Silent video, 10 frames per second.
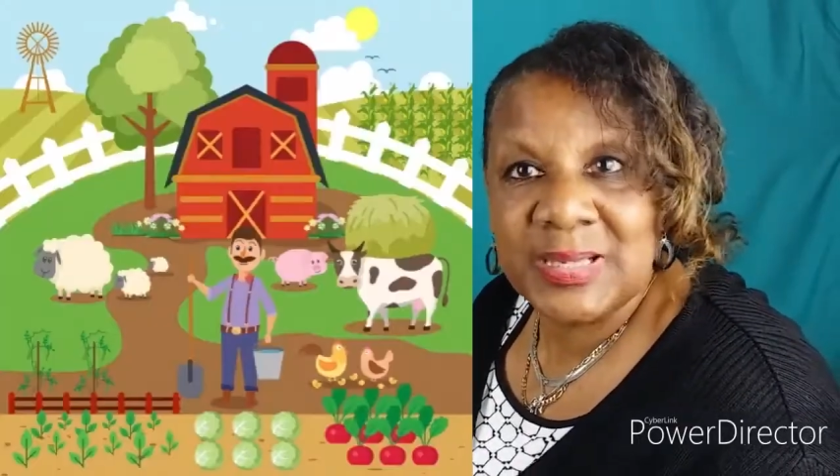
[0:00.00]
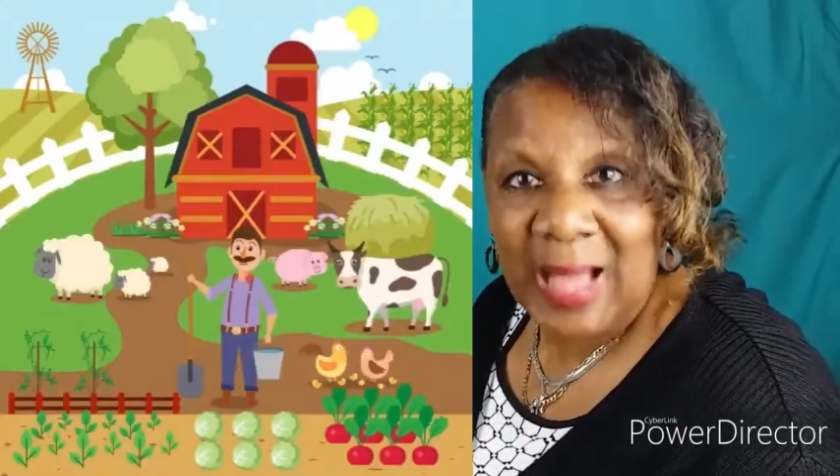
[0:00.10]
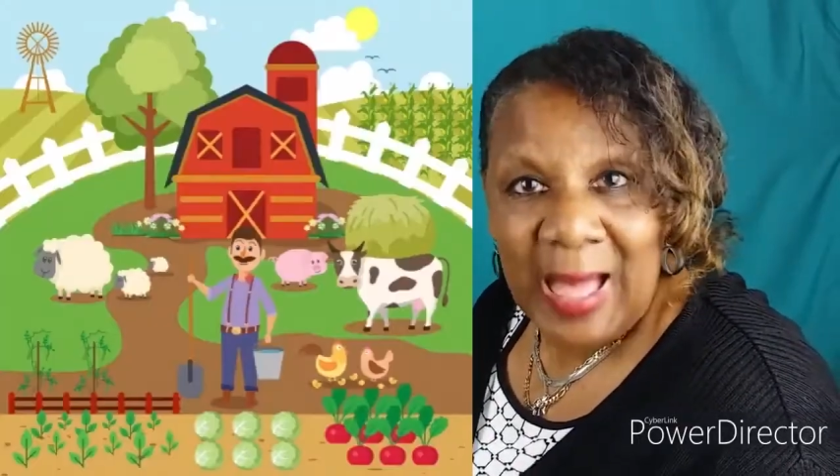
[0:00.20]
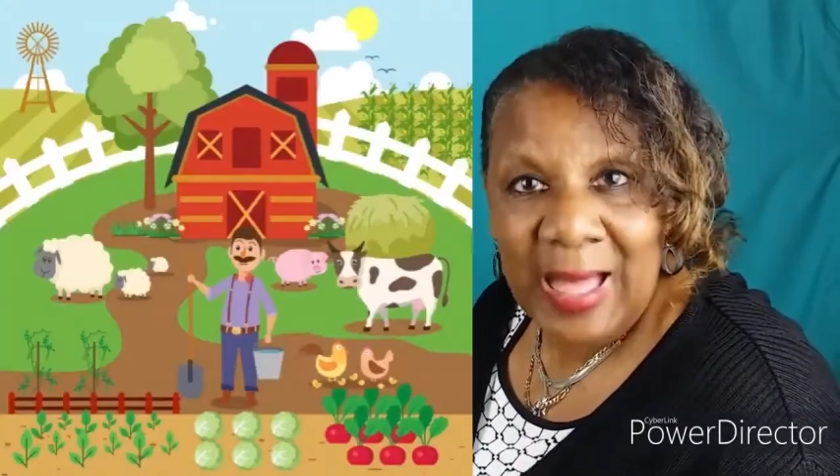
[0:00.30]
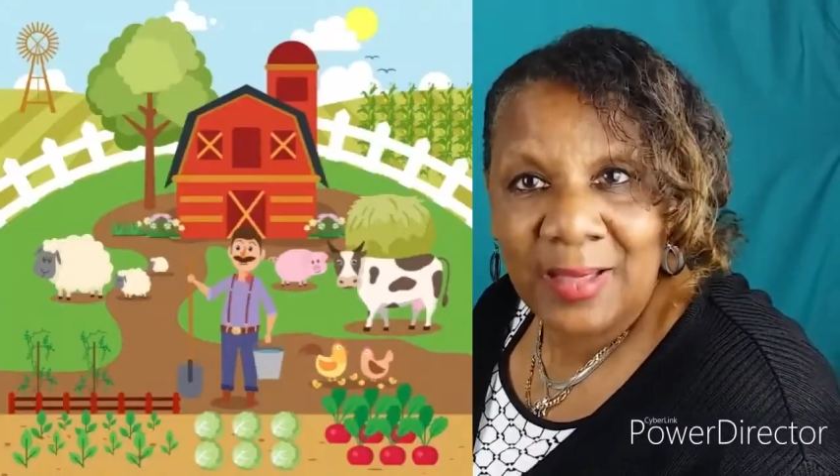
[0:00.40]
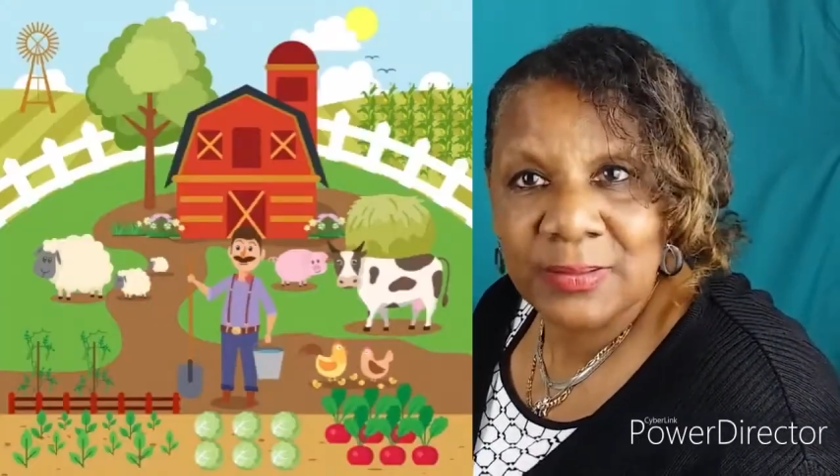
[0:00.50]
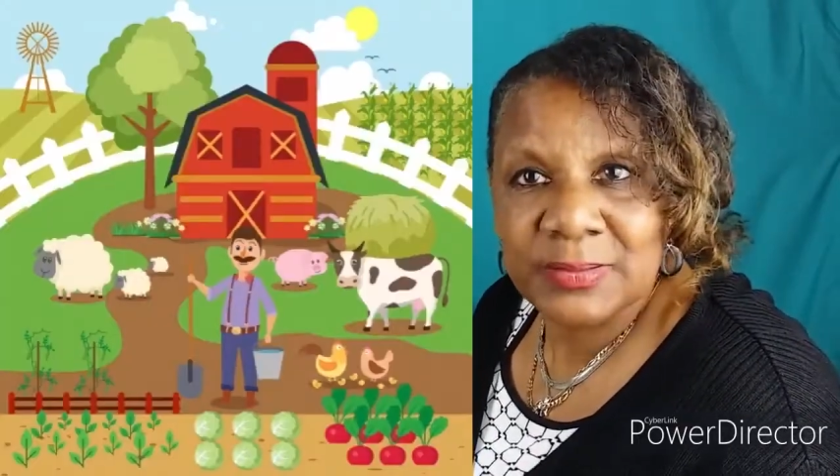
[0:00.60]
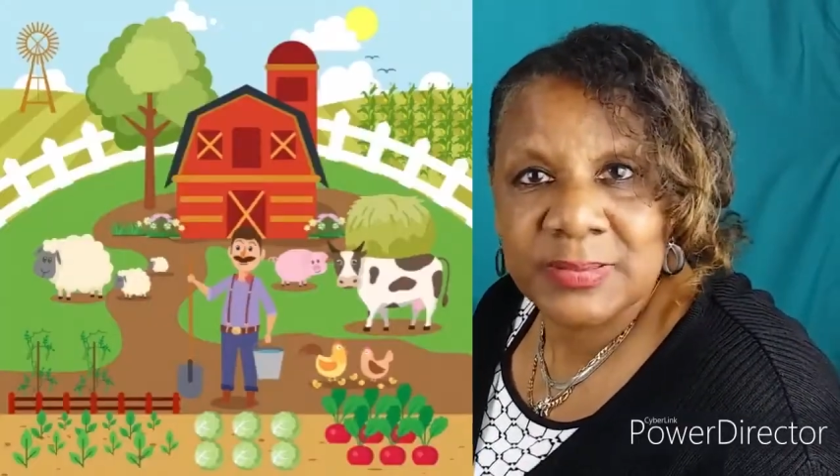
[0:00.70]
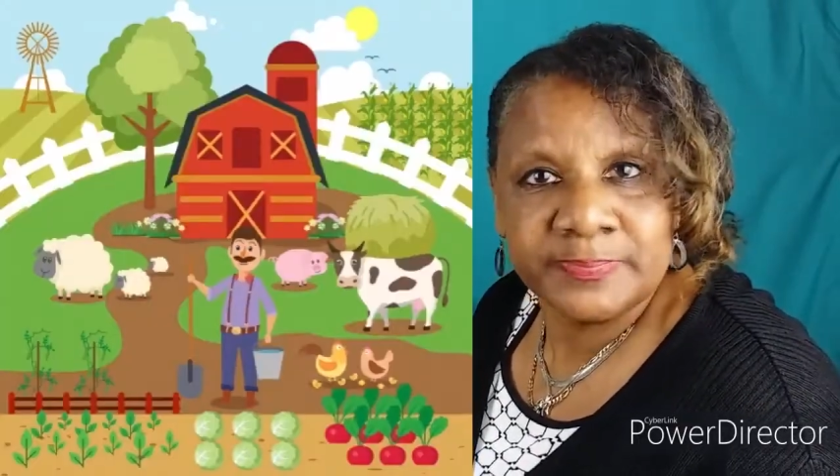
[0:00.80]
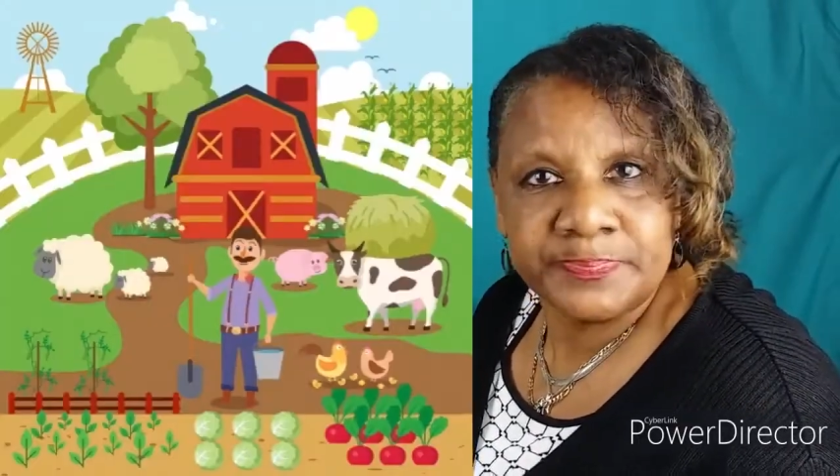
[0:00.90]

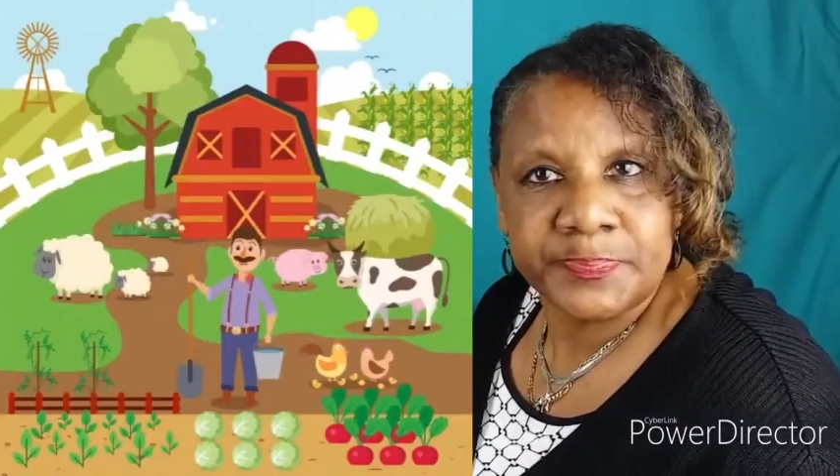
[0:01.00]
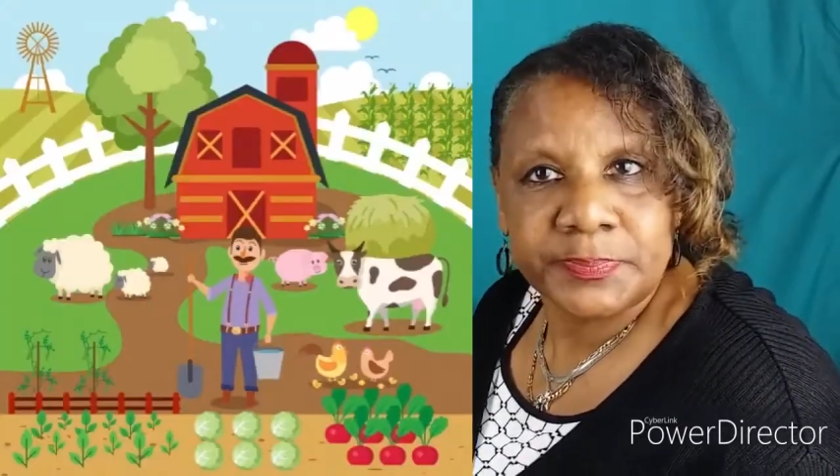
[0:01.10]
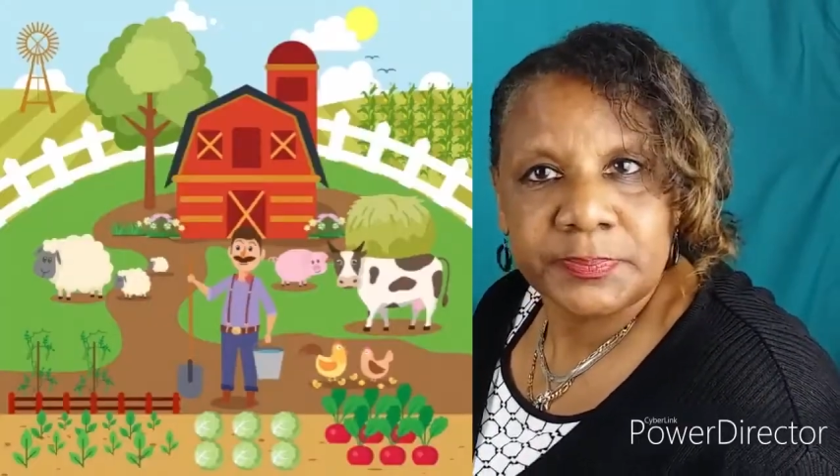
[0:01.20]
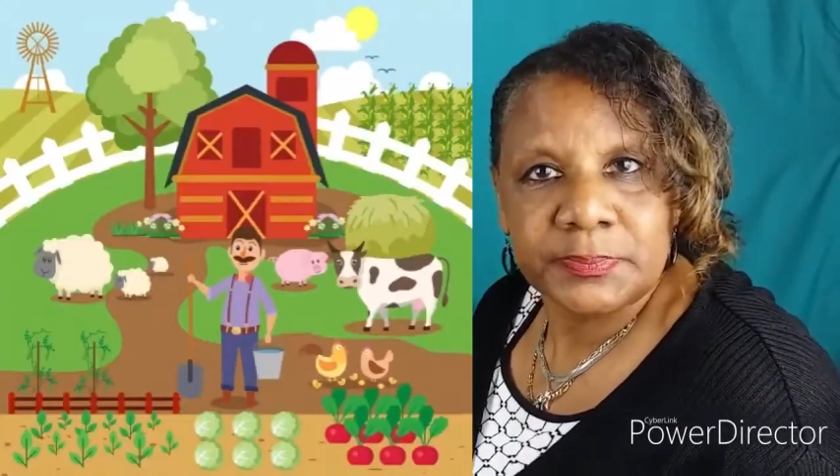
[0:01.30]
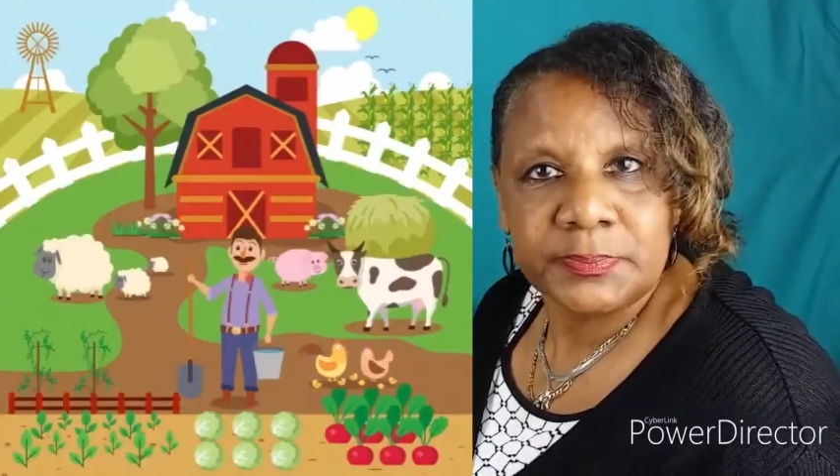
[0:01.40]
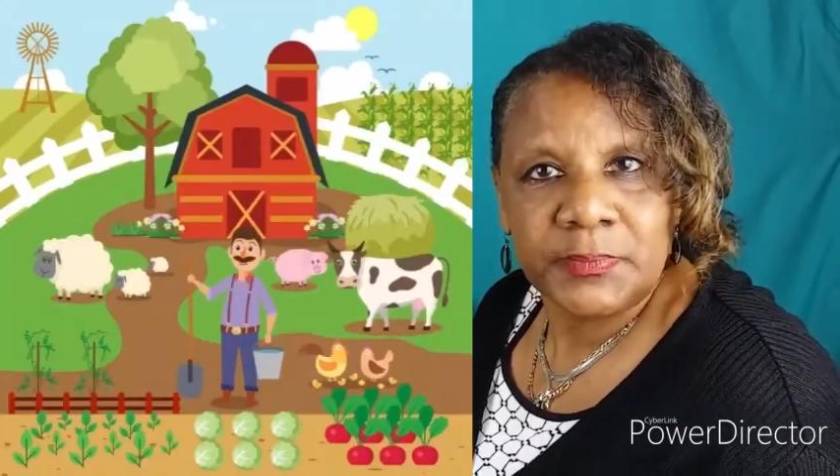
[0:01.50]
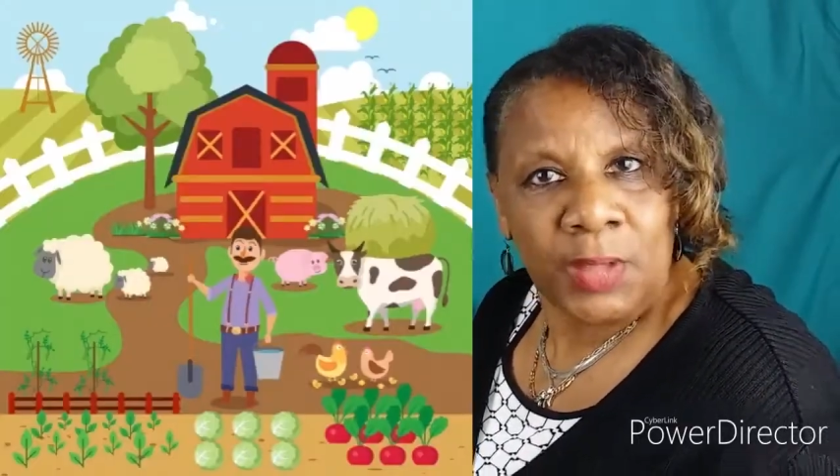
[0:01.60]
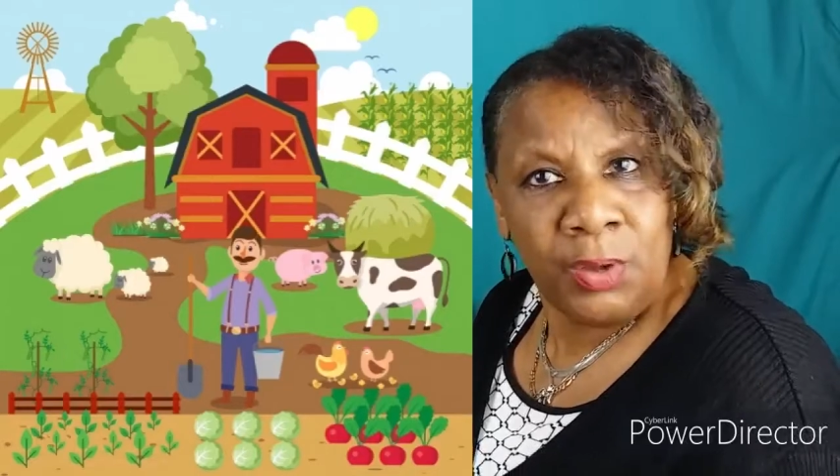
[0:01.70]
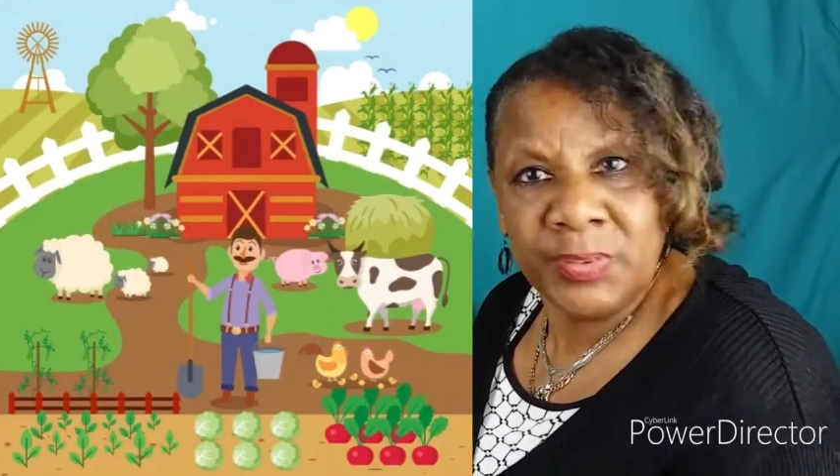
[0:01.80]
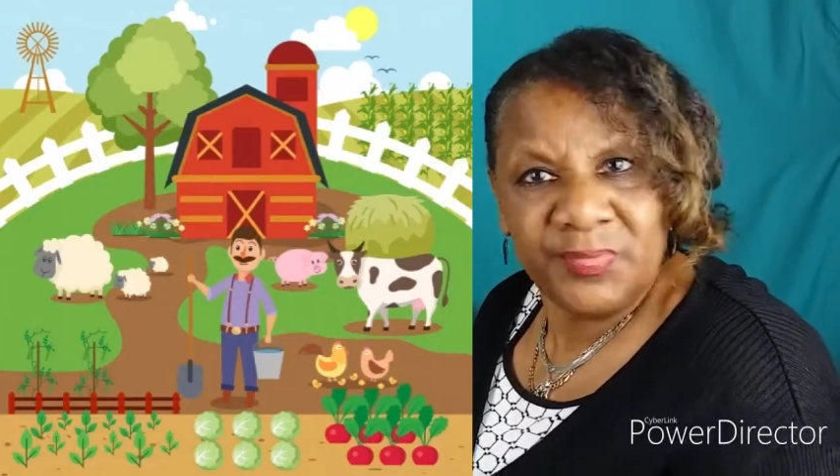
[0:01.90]
cows on